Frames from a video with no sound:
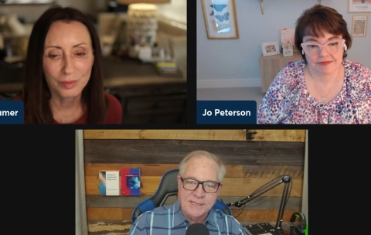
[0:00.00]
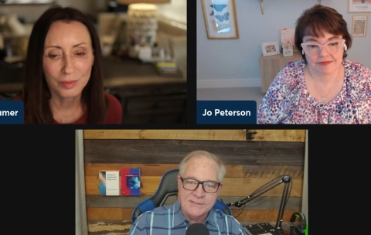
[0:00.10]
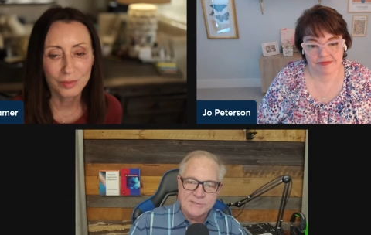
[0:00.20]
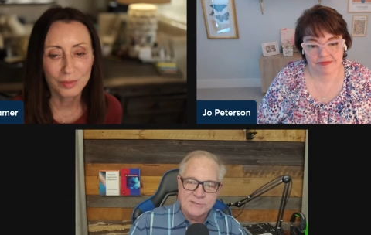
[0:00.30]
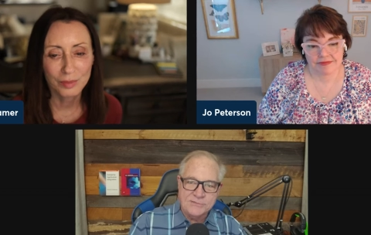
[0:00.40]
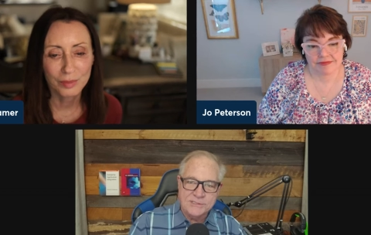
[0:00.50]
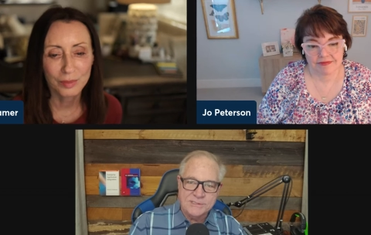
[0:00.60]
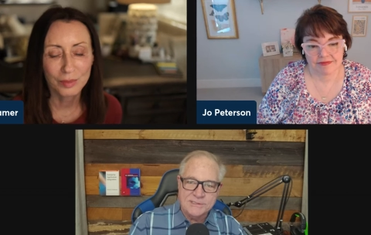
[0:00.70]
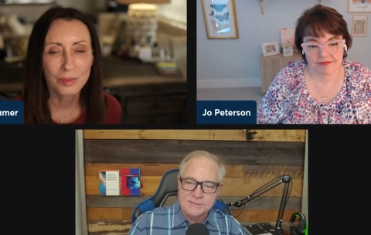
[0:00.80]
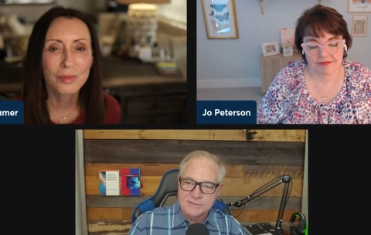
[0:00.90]
Speaker 1: managed
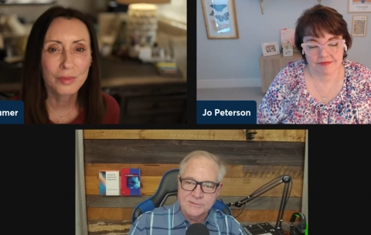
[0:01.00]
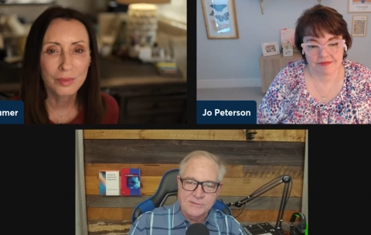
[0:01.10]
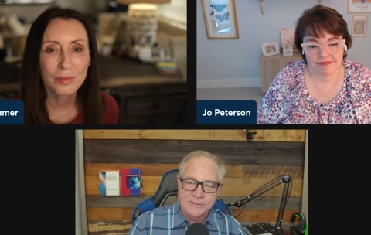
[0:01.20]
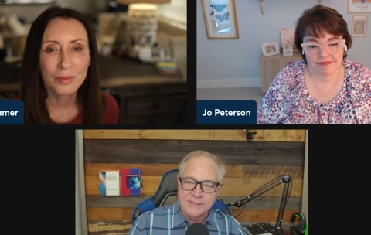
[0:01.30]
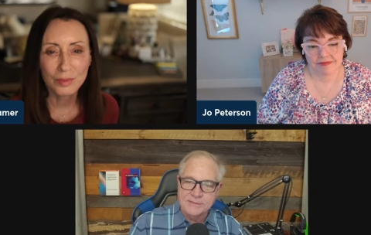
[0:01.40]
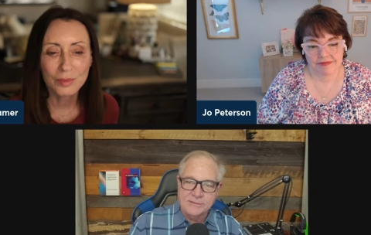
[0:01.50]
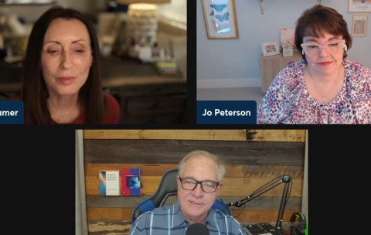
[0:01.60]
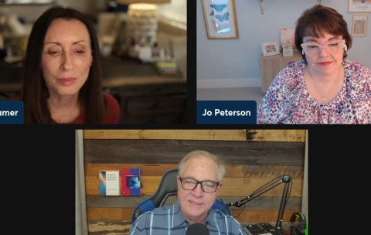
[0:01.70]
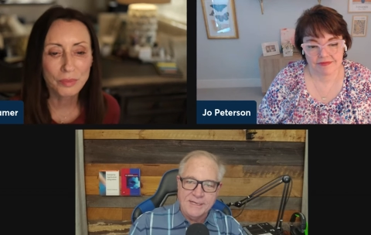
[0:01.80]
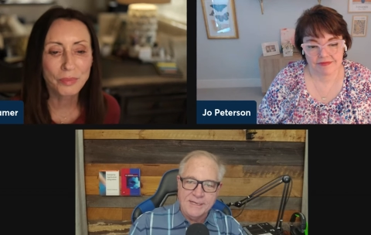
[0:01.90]
services and to,
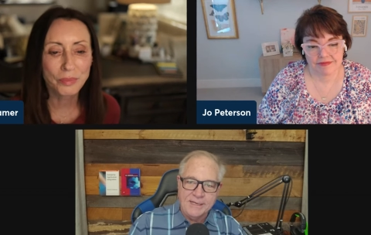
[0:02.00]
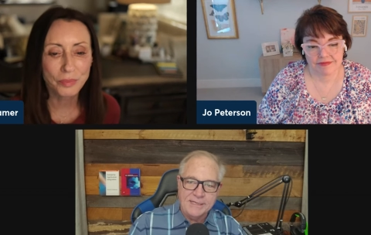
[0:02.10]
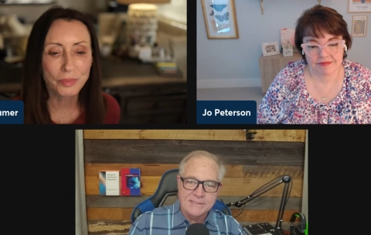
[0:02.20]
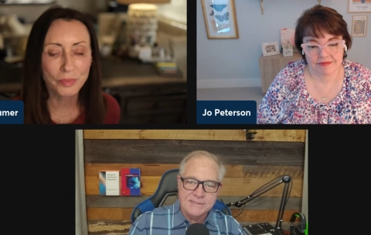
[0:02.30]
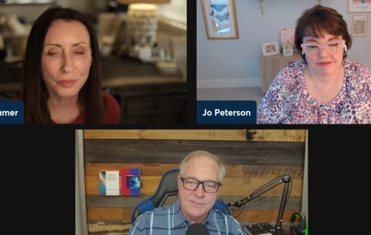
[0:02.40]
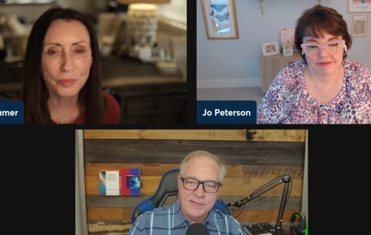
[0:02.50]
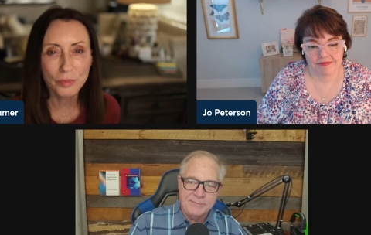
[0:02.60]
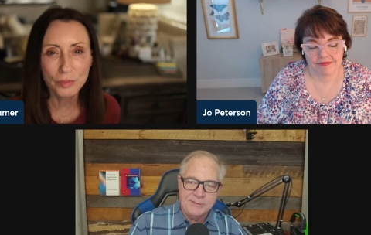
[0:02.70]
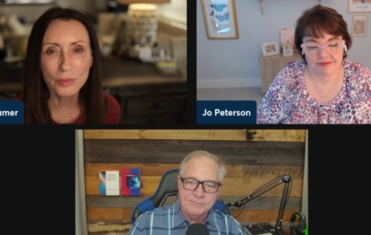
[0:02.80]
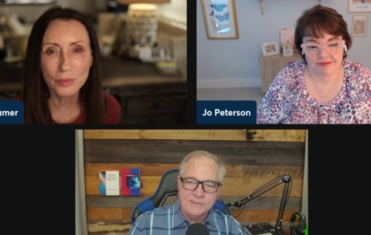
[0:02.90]
including in AI as a
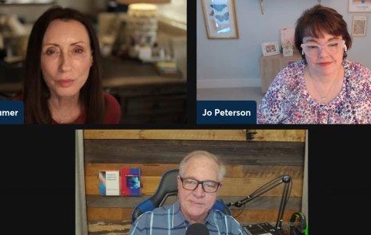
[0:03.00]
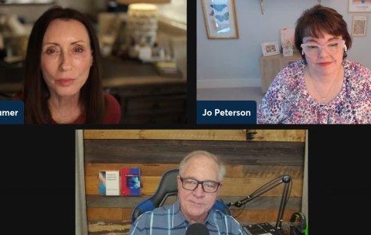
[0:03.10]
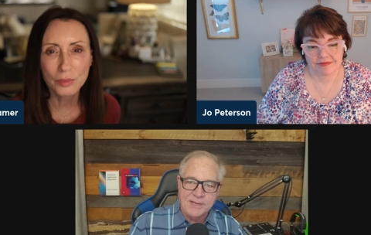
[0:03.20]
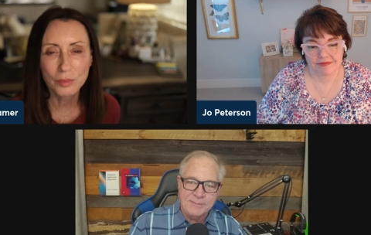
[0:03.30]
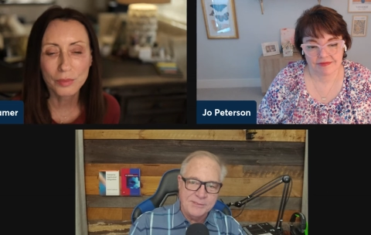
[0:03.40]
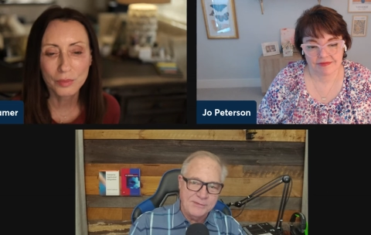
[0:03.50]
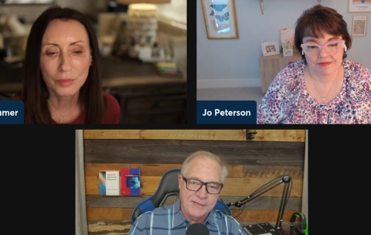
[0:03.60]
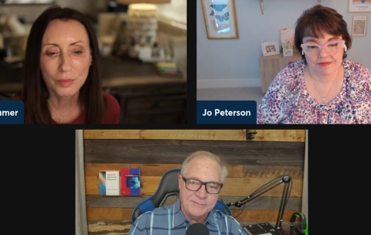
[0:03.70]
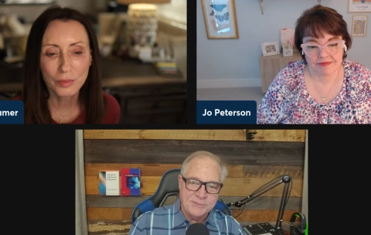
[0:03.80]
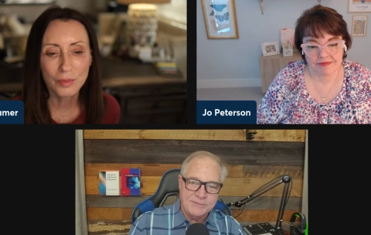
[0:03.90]
popular as a
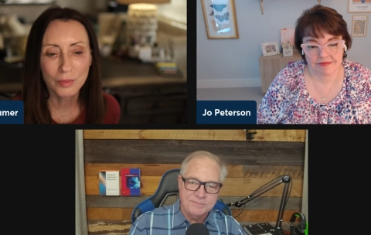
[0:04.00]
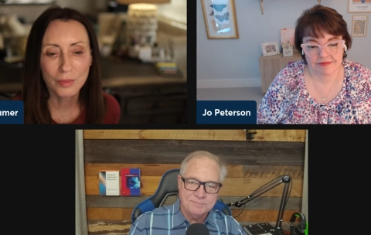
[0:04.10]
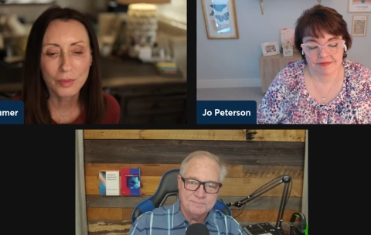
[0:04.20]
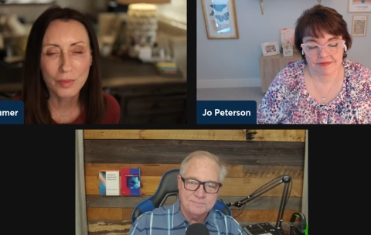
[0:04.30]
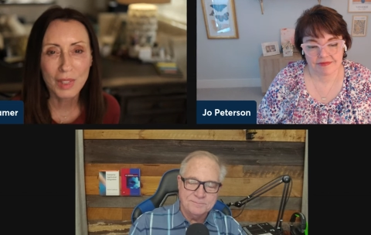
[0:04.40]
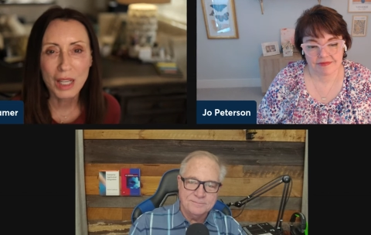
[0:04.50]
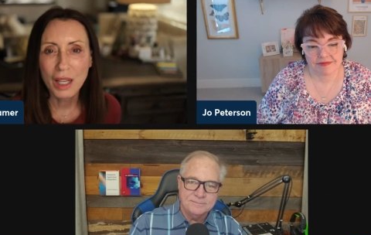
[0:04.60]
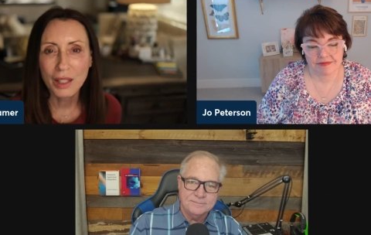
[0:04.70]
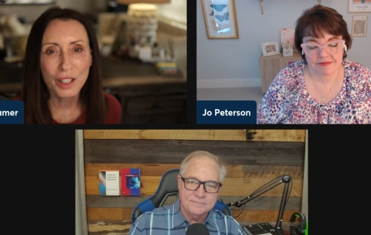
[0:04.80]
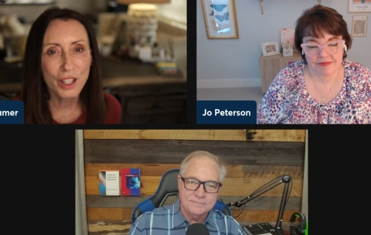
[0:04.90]
popular option.
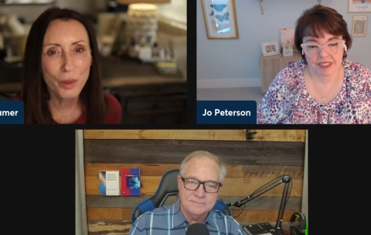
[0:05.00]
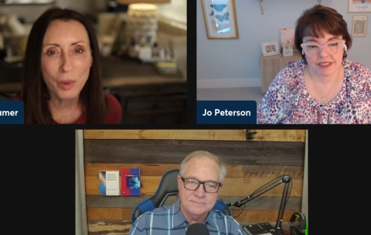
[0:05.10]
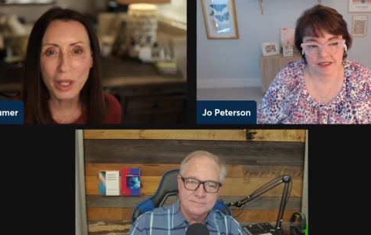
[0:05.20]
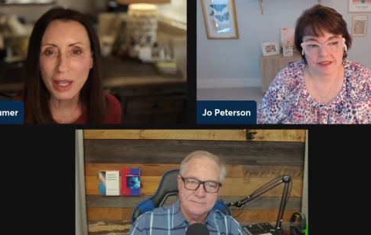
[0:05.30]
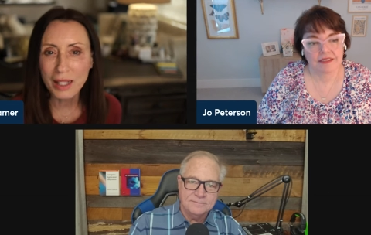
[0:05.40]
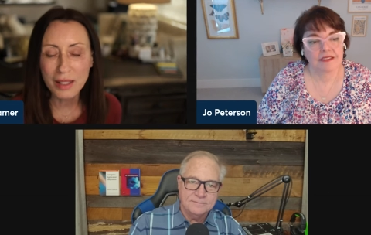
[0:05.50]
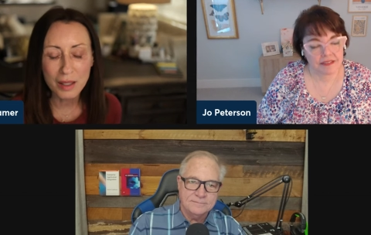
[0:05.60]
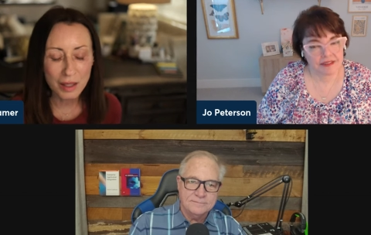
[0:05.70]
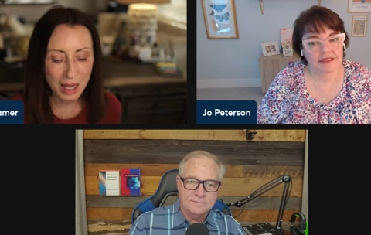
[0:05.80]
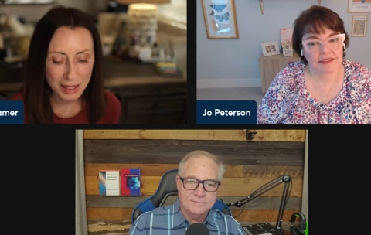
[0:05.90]
Speaker 2: You know what? As
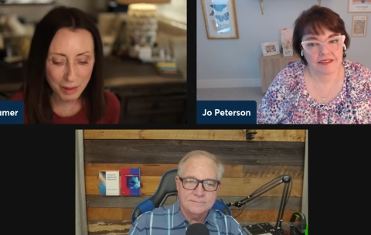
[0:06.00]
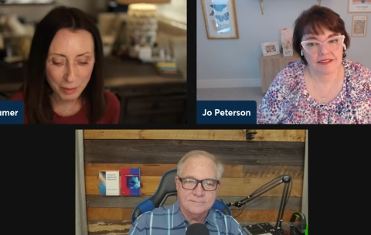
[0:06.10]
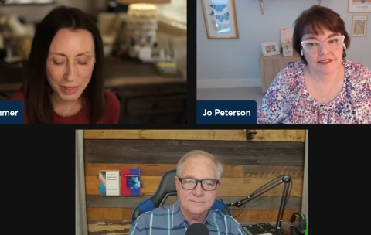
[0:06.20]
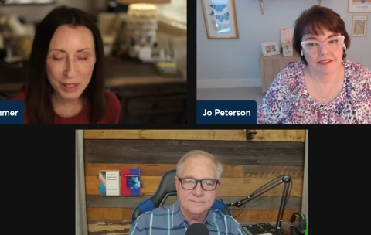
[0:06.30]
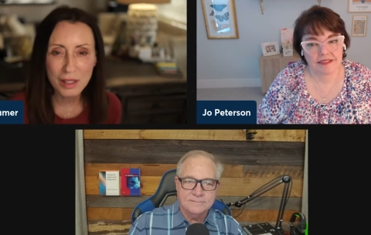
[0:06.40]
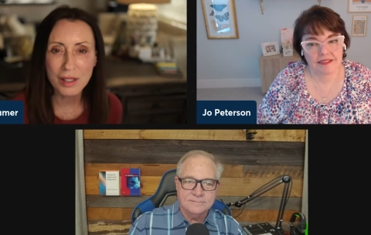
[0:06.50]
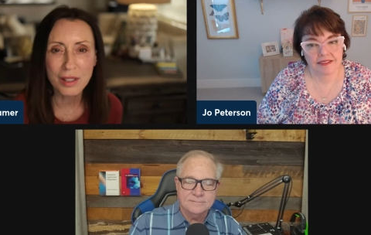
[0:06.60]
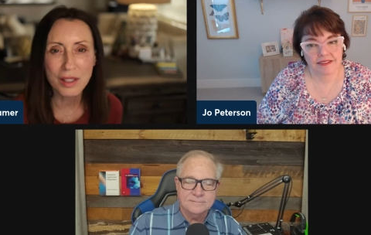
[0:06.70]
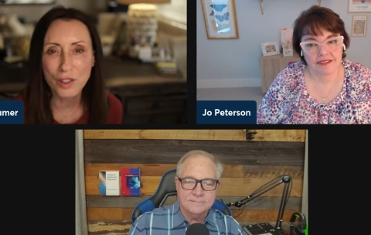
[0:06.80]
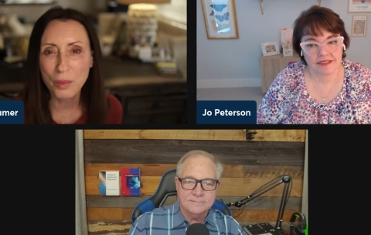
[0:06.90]
a as a business
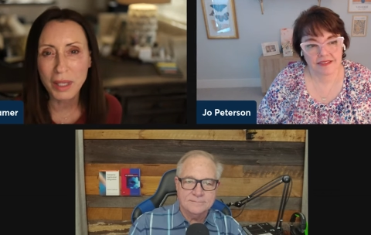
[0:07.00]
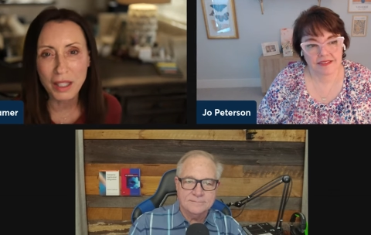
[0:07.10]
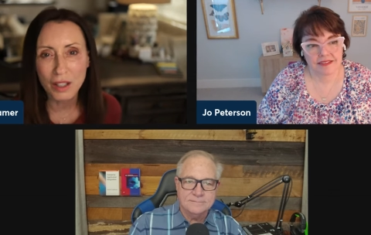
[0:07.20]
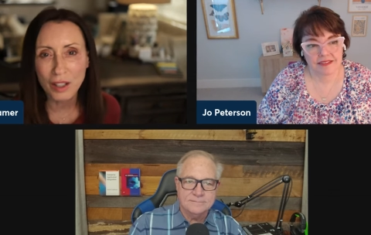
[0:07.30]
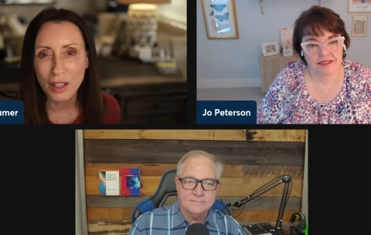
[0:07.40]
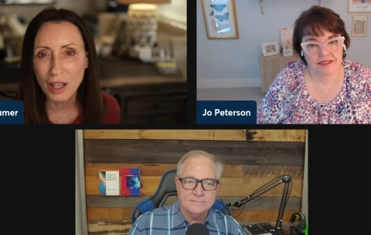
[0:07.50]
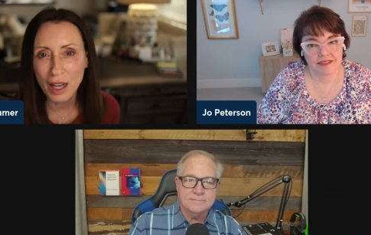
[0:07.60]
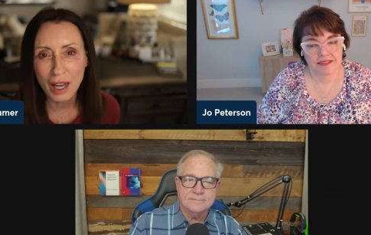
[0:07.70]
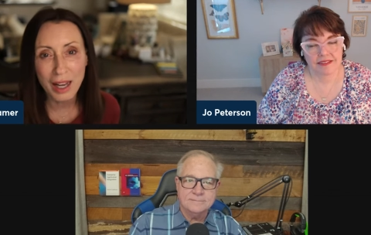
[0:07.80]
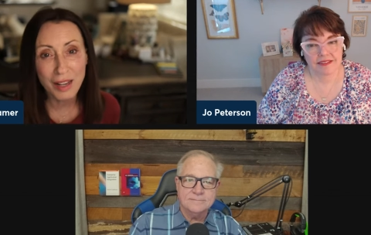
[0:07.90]
decision maker,
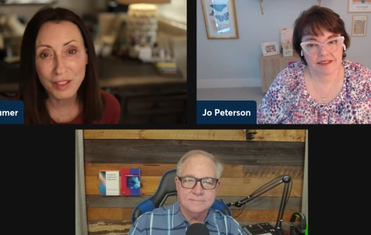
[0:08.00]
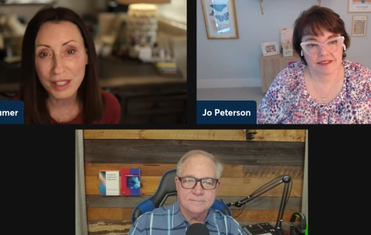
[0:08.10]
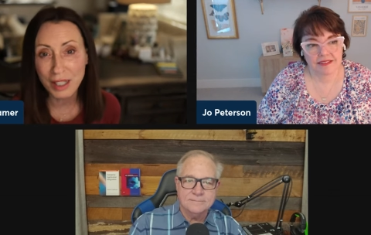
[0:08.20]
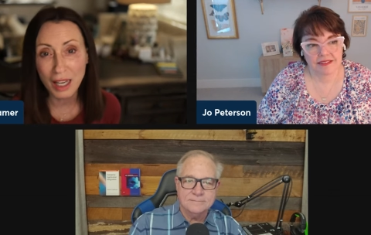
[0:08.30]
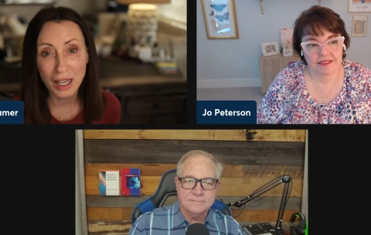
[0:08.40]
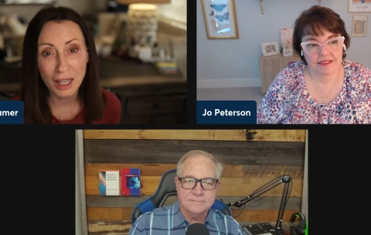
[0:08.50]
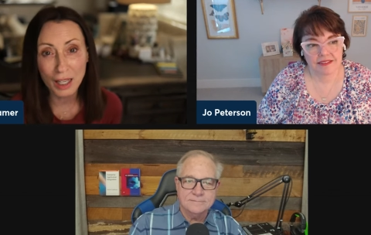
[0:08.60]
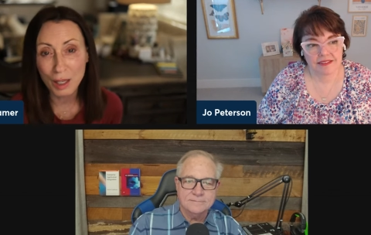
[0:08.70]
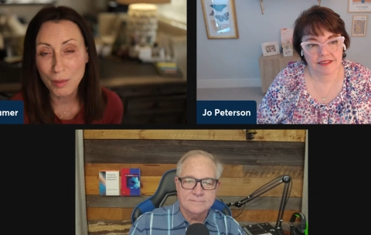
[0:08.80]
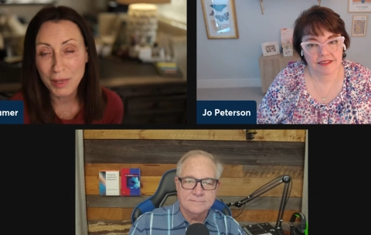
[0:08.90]
I have to
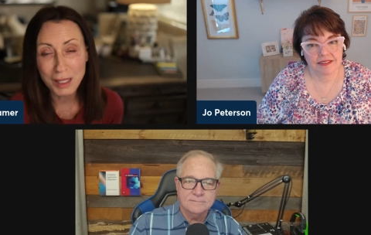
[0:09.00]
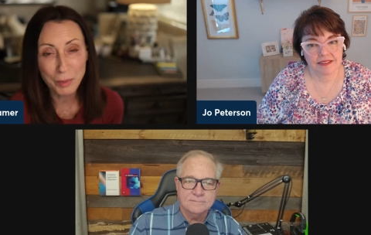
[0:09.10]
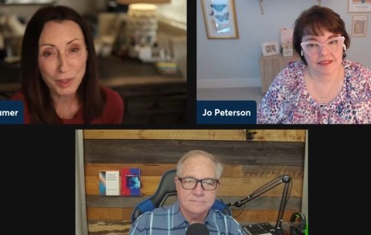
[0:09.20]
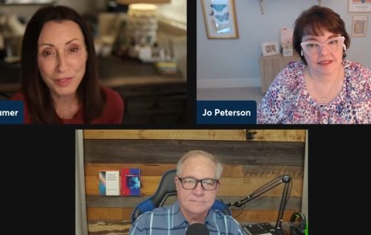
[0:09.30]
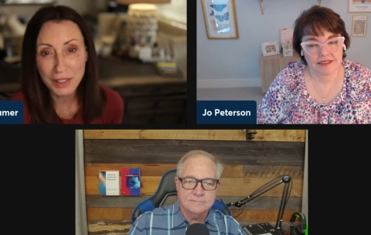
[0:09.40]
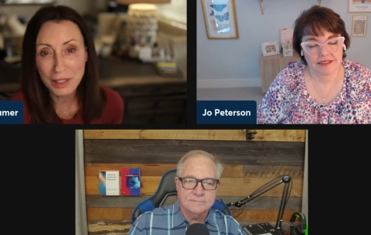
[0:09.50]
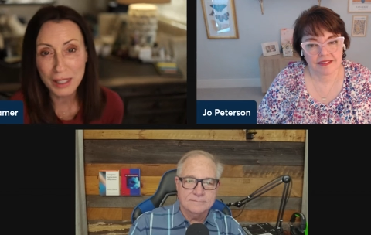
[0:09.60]
say it makes perfect